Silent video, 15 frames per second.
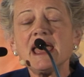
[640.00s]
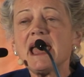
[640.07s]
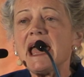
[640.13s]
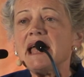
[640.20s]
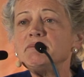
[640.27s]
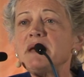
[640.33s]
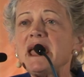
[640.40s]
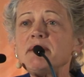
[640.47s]

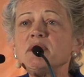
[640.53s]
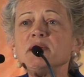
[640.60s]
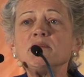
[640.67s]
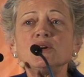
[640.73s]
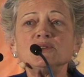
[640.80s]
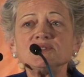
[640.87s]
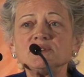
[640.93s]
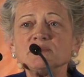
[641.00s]
And maybe
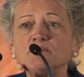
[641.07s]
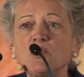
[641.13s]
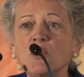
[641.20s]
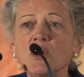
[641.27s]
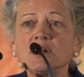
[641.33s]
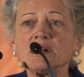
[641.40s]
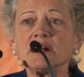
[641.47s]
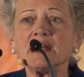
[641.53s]
most
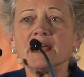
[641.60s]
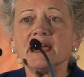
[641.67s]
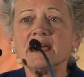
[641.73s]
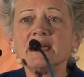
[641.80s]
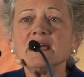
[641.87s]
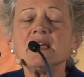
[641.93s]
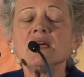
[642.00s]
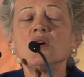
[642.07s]
importantly,